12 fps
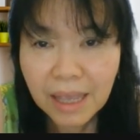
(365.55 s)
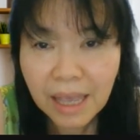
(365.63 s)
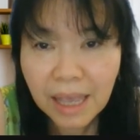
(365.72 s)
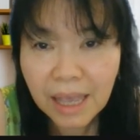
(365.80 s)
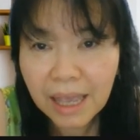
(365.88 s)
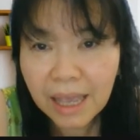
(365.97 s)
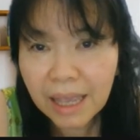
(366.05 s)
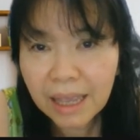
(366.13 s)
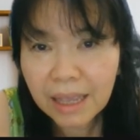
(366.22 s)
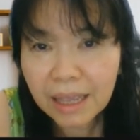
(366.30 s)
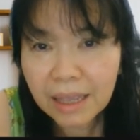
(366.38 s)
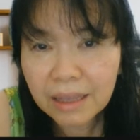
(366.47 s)

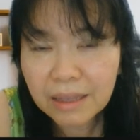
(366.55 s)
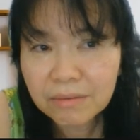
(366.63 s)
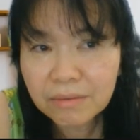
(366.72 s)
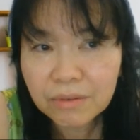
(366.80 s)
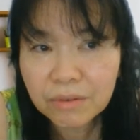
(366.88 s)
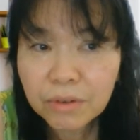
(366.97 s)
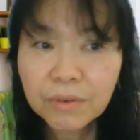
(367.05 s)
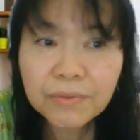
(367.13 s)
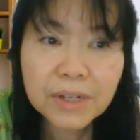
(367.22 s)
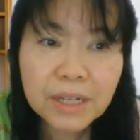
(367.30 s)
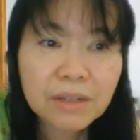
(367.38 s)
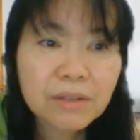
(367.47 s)
and do
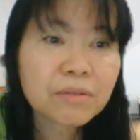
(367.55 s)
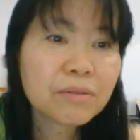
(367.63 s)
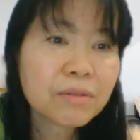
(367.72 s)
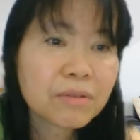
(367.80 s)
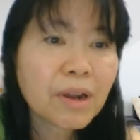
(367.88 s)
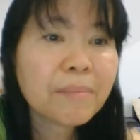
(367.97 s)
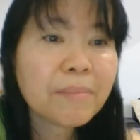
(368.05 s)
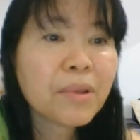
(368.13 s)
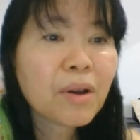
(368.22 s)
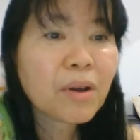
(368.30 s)
free to drop your